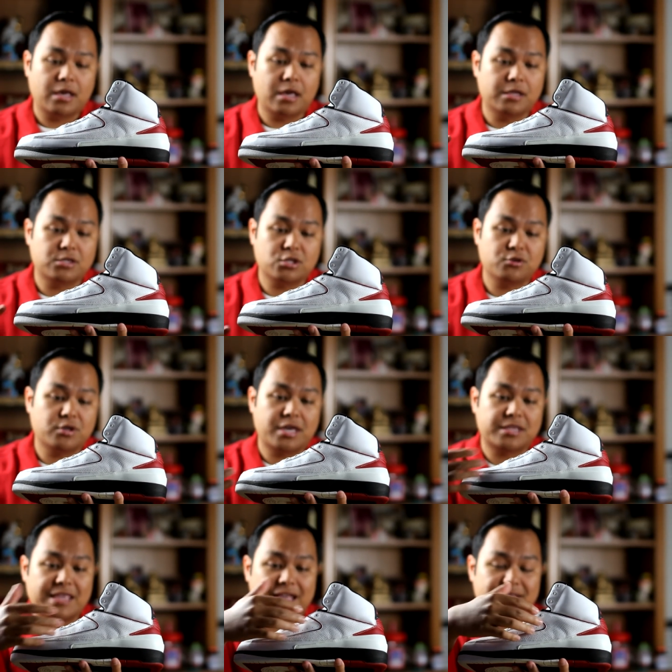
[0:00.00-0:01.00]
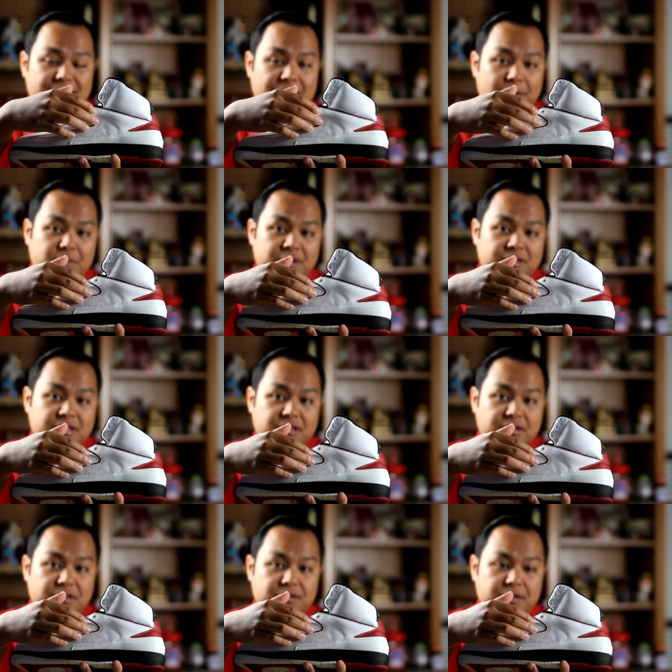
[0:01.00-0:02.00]
until you get that same
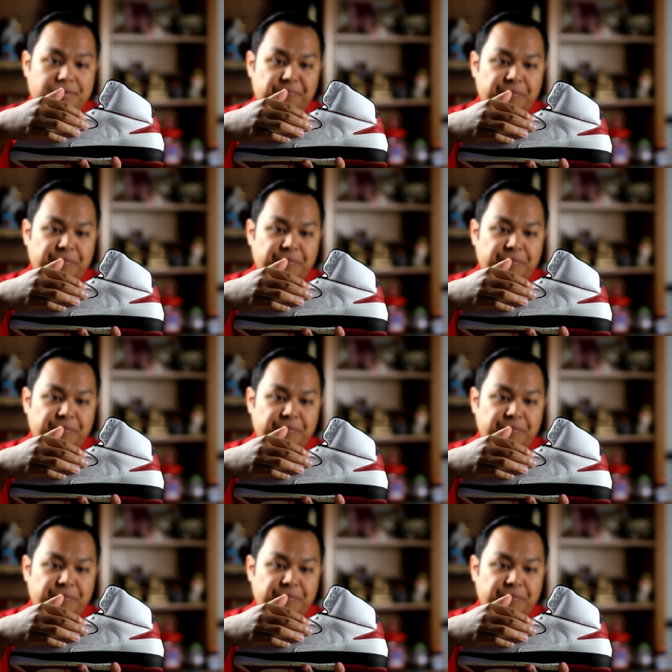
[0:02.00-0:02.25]
consistency.